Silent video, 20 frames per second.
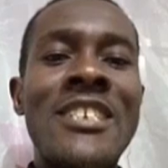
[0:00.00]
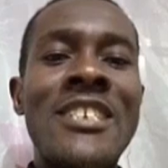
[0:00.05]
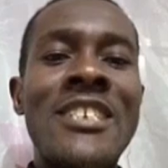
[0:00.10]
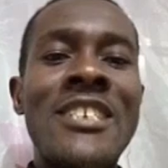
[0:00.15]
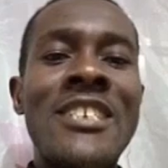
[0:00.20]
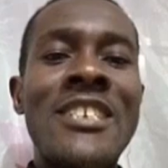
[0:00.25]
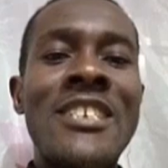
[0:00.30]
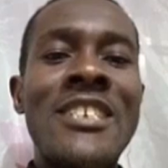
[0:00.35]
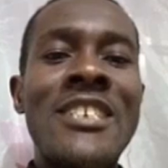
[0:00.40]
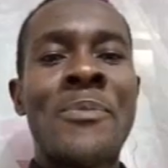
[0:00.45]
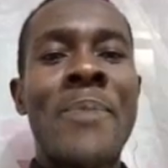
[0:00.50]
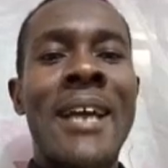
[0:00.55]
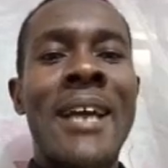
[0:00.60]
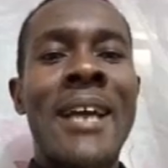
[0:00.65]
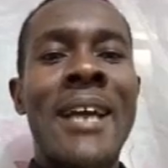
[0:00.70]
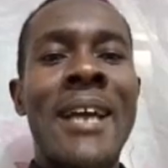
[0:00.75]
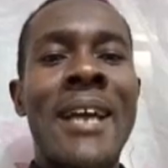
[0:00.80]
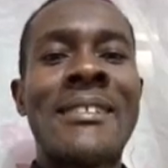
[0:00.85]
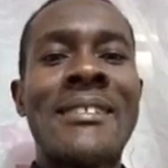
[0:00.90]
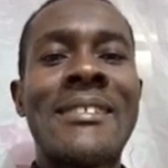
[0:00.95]
an
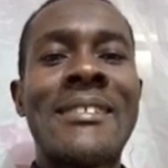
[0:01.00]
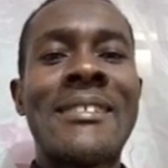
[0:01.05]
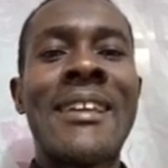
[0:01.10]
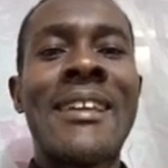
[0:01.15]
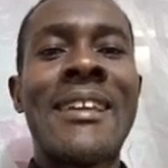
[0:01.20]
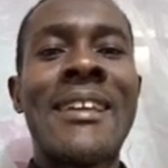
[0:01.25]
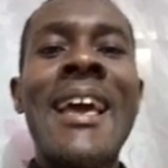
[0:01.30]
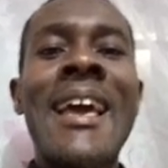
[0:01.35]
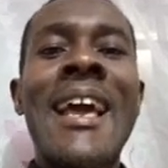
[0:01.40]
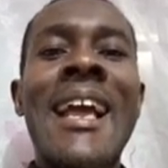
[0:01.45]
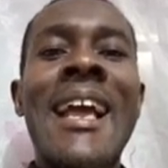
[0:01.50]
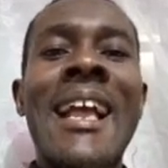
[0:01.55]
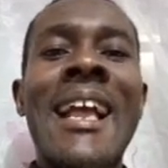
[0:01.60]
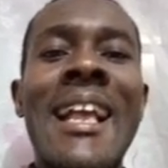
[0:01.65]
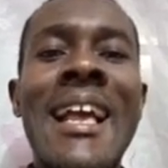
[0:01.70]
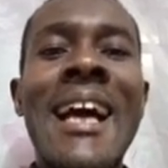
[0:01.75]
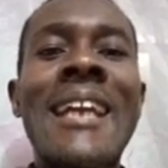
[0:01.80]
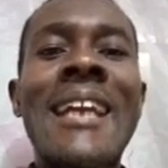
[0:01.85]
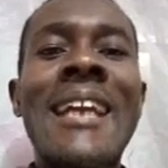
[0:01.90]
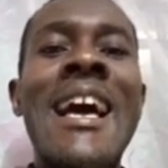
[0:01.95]
organism,
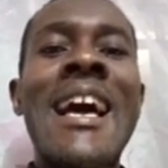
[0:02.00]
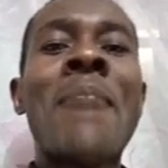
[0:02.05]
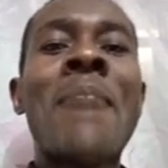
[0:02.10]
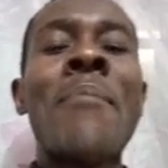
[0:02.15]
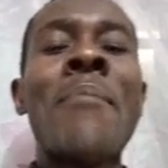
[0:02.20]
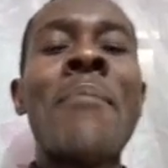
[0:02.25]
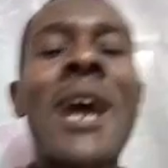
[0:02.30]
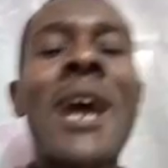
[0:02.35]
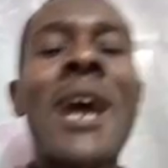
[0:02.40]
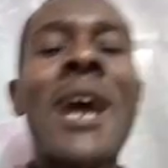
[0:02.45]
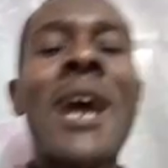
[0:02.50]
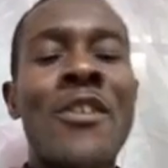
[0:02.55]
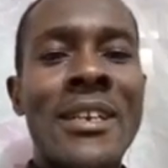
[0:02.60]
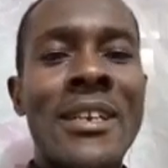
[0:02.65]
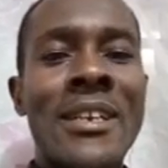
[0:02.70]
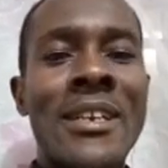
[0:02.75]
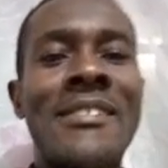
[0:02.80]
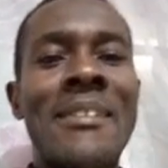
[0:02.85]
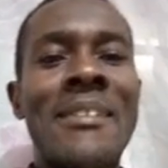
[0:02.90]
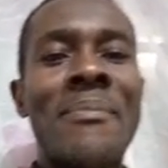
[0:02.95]
as an organism can
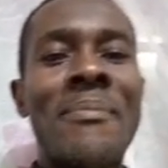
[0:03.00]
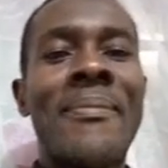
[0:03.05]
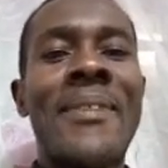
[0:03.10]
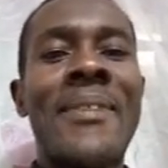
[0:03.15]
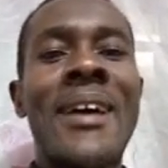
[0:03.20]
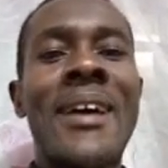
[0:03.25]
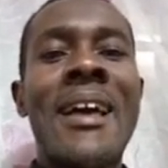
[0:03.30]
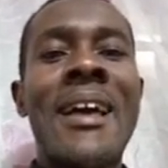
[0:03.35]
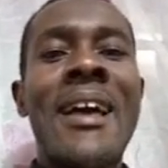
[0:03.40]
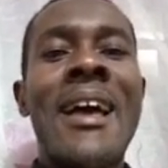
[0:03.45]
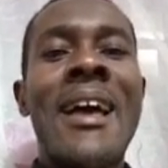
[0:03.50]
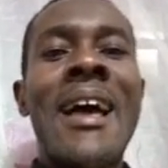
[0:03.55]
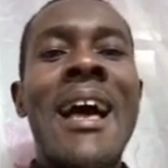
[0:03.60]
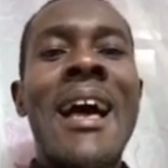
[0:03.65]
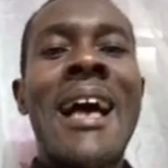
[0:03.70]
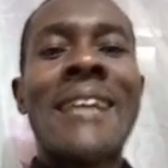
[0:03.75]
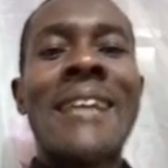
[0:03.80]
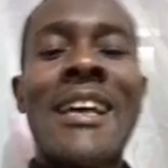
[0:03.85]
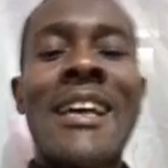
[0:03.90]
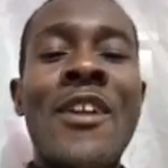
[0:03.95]
suffer
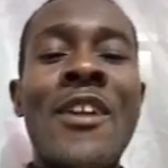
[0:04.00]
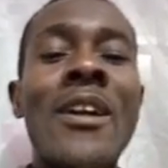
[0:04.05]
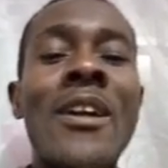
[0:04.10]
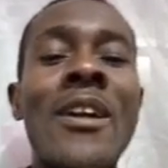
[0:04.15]
albinism.